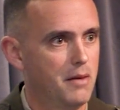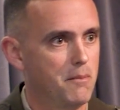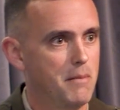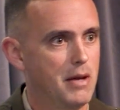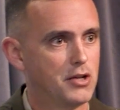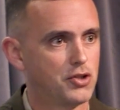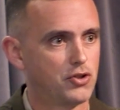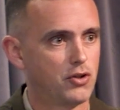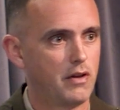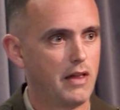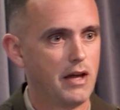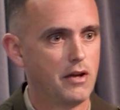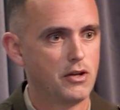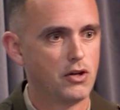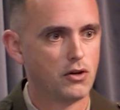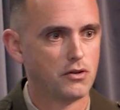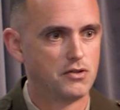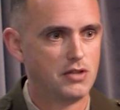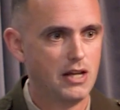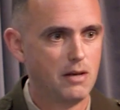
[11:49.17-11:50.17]
Make sure that
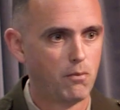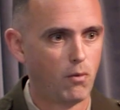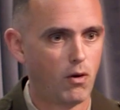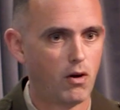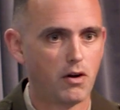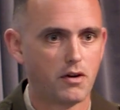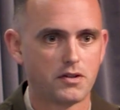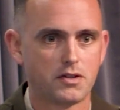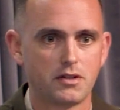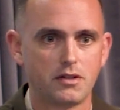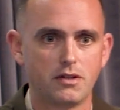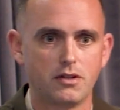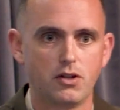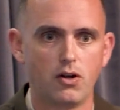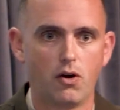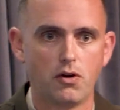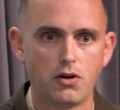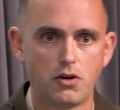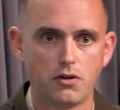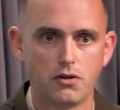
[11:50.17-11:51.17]
your teamwork,
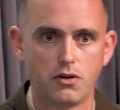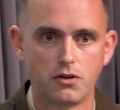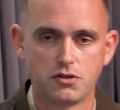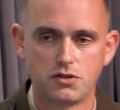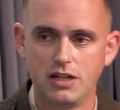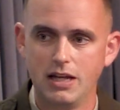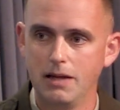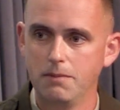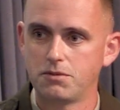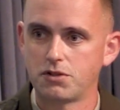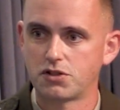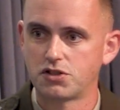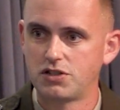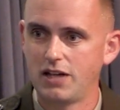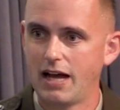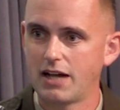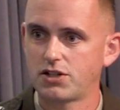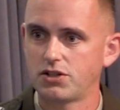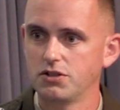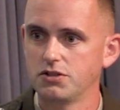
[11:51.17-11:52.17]
your teams, your
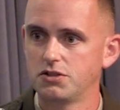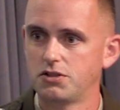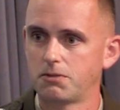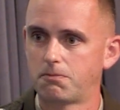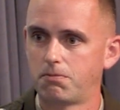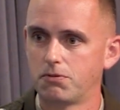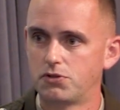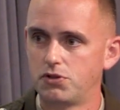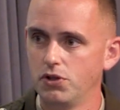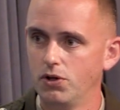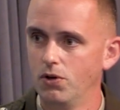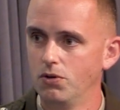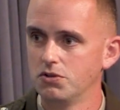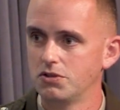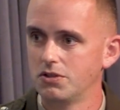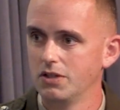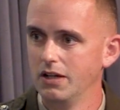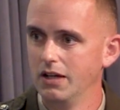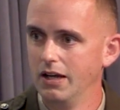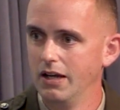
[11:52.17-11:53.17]
sections, your
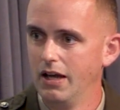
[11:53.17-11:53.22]
platoons,